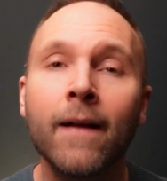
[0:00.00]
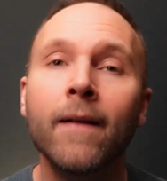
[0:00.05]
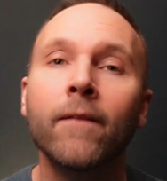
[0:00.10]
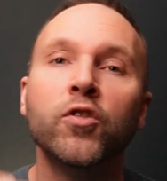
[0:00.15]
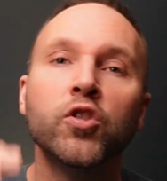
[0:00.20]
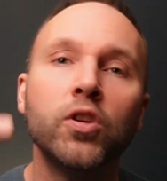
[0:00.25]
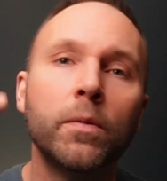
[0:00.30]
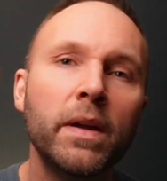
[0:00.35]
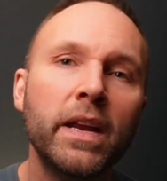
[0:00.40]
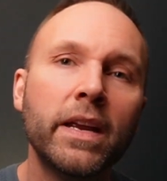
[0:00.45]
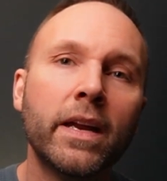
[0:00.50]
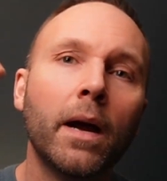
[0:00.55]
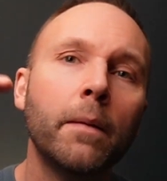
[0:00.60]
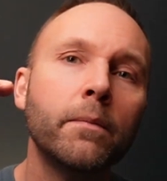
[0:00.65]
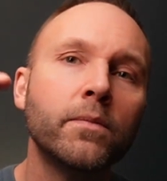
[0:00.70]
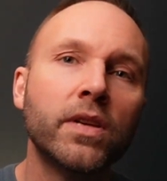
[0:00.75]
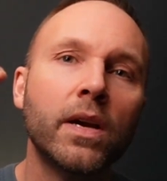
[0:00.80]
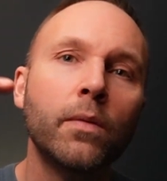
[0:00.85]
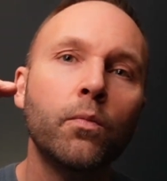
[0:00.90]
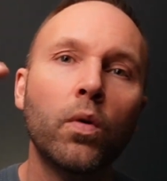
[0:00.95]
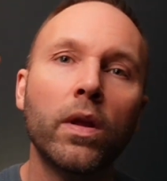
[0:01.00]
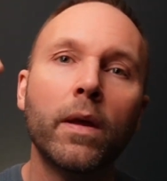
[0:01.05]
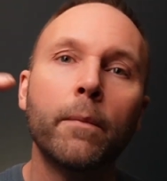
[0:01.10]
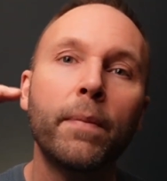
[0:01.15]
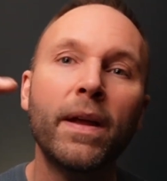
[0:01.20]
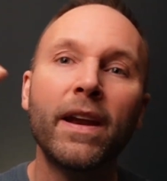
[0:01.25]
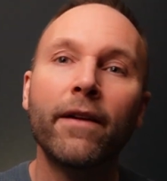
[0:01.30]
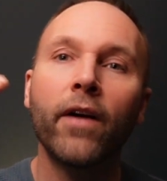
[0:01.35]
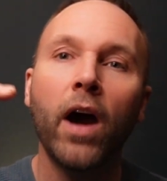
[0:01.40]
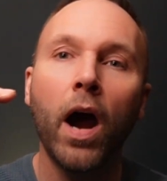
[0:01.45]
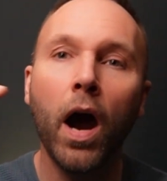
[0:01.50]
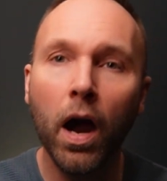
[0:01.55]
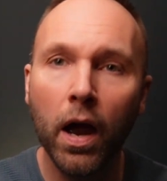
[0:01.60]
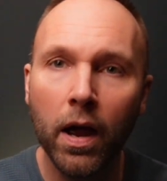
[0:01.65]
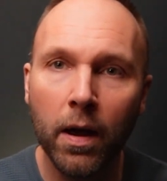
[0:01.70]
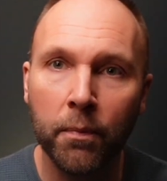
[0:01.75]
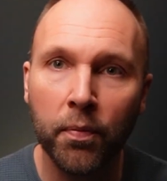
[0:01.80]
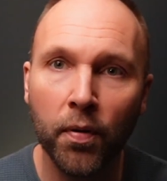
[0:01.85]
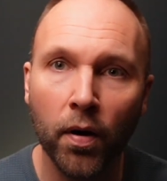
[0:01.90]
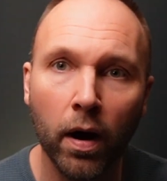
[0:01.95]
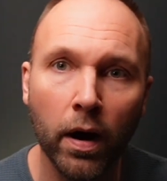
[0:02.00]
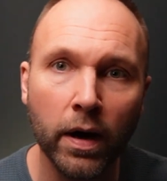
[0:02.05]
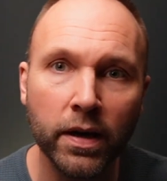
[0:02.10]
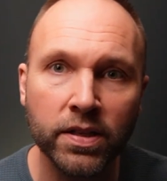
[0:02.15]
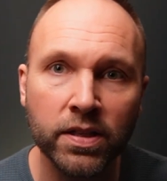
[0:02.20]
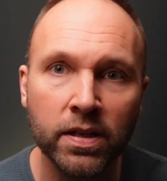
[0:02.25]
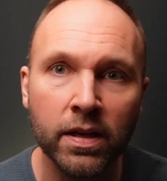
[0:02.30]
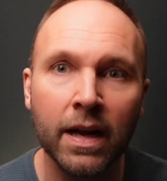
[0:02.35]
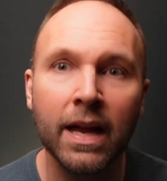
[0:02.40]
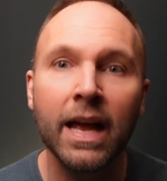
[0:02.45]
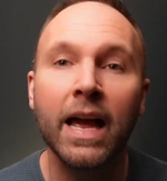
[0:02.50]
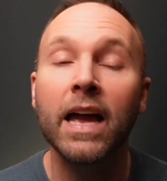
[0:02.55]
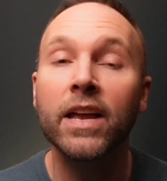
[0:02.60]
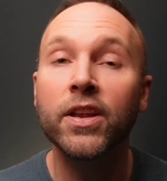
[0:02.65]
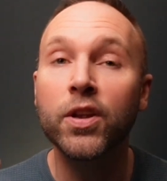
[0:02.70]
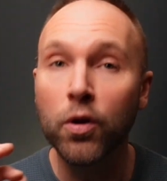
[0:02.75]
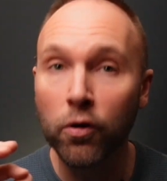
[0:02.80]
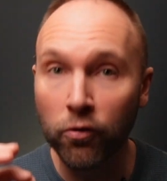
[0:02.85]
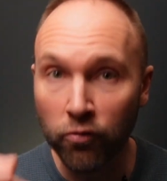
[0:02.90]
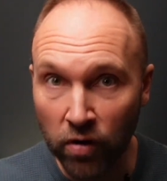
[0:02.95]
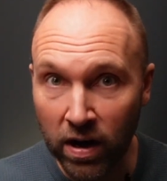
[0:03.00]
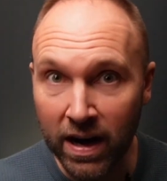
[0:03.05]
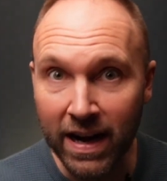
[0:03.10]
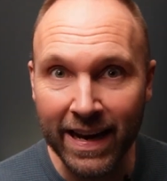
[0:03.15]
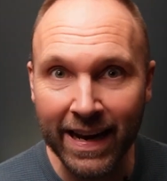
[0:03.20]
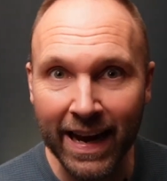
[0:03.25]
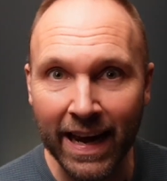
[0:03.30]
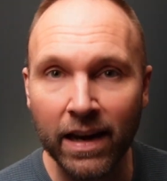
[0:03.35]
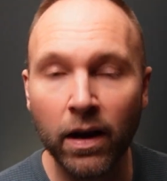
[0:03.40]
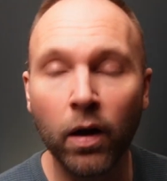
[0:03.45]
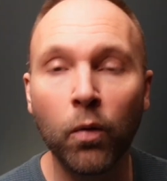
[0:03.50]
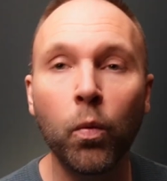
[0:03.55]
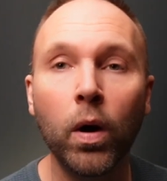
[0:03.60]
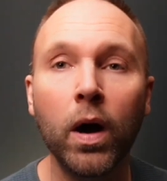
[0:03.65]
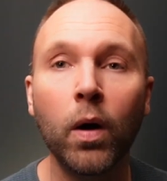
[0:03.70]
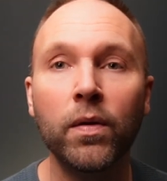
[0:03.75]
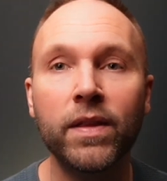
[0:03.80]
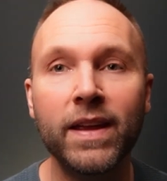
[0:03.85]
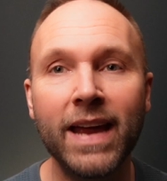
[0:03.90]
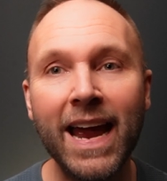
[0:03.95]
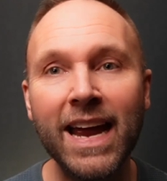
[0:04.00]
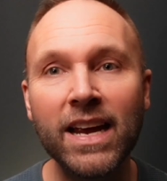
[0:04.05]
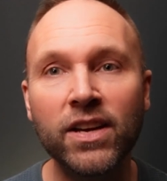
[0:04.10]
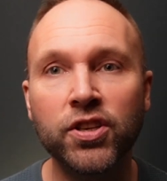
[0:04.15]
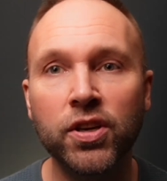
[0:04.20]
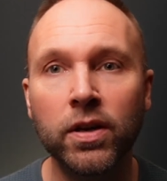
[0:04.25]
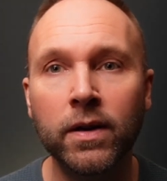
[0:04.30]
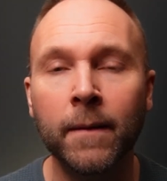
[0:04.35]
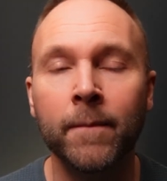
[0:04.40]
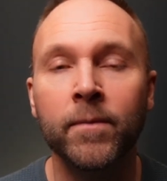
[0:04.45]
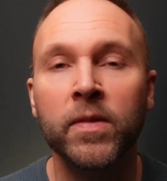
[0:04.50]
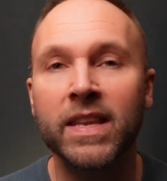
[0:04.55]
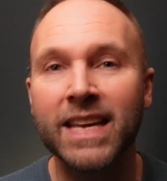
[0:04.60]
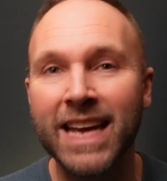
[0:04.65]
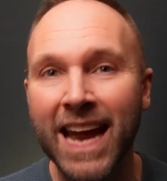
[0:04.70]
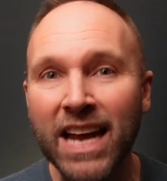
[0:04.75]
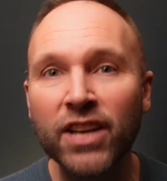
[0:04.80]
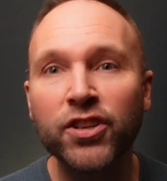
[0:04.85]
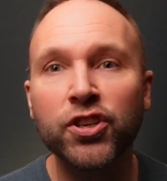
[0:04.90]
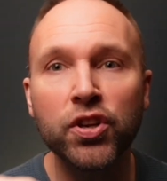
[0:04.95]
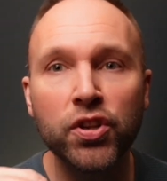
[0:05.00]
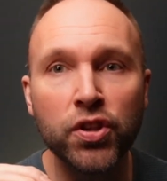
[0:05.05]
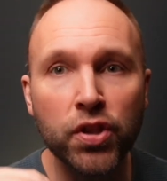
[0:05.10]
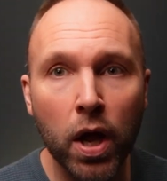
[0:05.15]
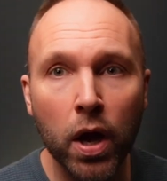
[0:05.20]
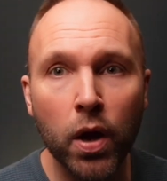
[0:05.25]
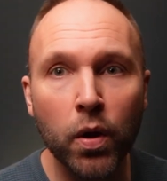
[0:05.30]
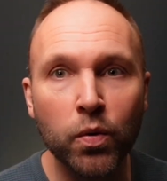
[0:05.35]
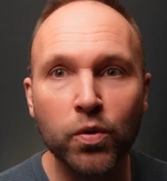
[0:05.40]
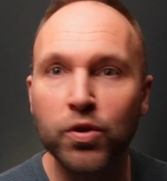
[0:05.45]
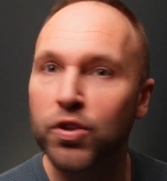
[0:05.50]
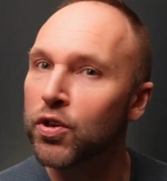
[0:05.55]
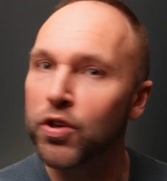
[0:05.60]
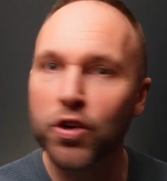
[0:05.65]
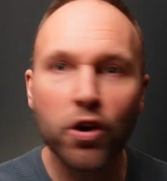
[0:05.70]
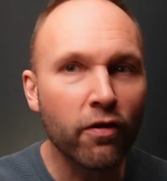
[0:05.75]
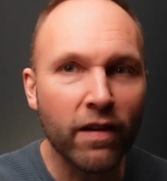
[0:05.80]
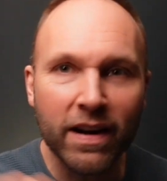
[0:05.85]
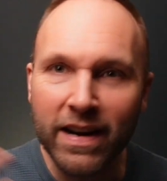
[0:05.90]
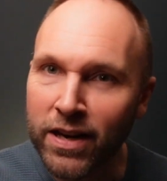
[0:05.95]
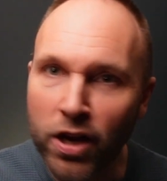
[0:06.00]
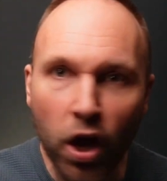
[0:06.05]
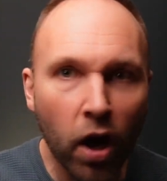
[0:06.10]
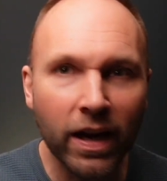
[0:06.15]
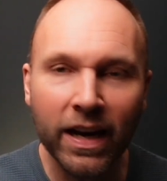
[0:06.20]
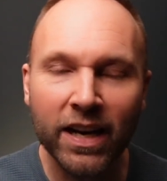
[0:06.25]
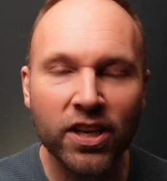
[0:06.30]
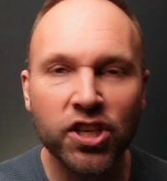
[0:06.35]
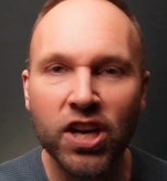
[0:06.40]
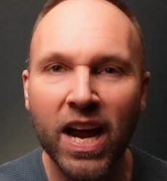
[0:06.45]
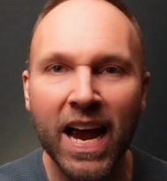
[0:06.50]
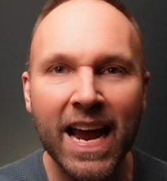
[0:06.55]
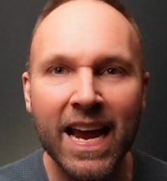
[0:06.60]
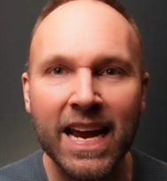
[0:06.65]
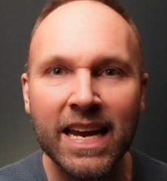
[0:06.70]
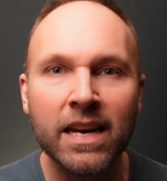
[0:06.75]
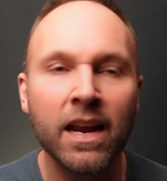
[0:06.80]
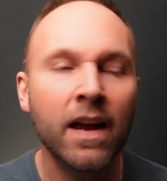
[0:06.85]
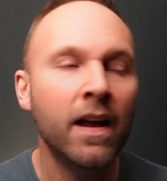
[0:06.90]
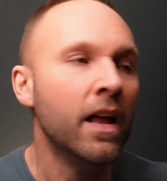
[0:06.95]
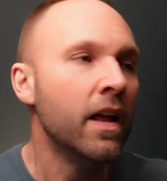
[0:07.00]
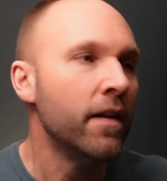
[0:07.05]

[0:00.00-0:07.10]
Somebody comes in with a bit of a higher price, you're really getting on well with the agent. The agent knows you're not in a chain.